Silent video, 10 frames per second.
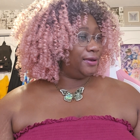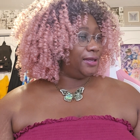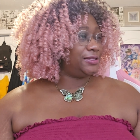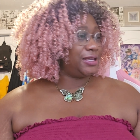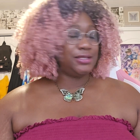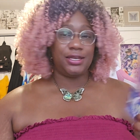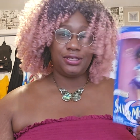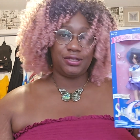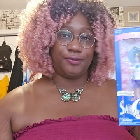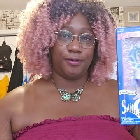It says
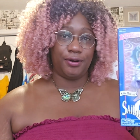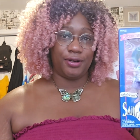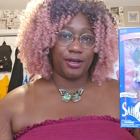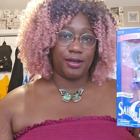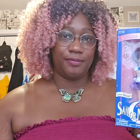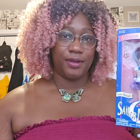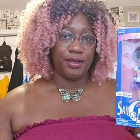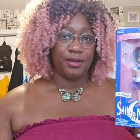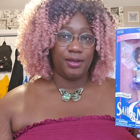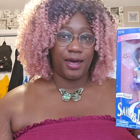ages 4 and up.
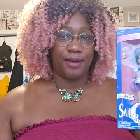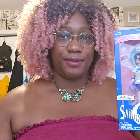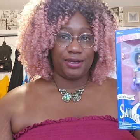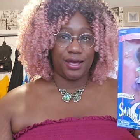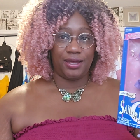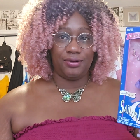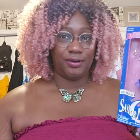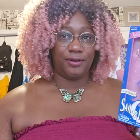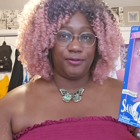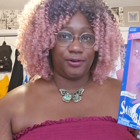I don't
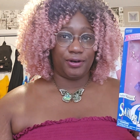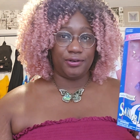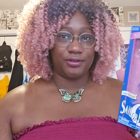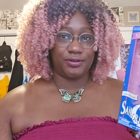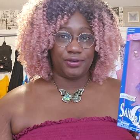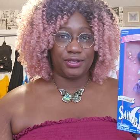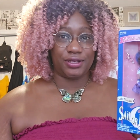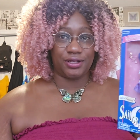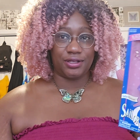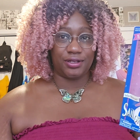know any 4-year-olds want this
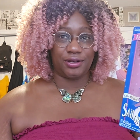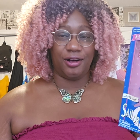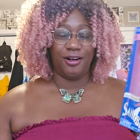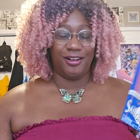ugly doll.